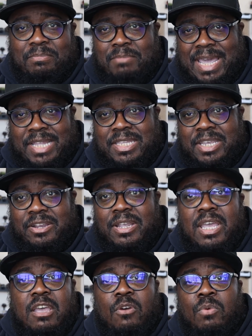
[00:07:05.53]
back there.
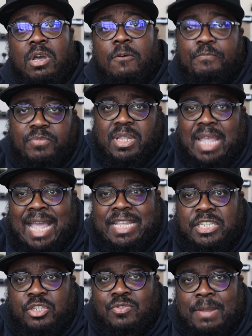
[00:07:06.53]
Well, I can
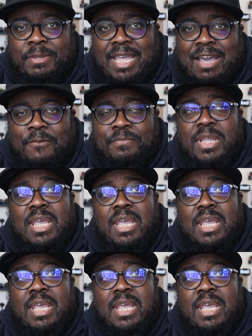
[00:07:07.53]
just drop it out.